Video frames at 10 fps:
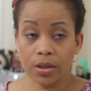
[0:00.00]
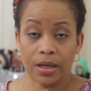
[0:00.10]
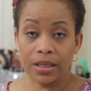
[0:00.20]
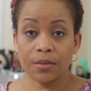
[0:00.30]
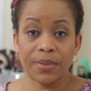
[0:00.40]

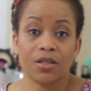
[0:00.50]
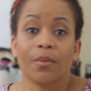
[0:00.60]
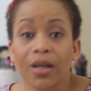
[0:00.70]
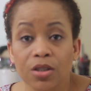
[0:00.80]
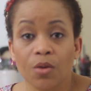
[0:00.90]
a little bit
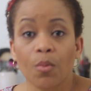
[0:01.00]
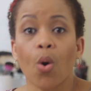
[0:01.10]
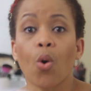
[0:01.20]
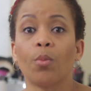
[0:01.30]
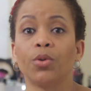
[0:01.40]
about some
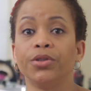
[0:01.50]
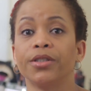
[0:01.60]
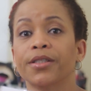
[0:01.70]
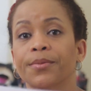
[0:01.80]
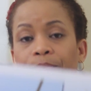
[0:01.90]

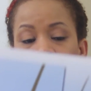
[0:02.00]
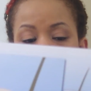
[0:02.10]
hormones.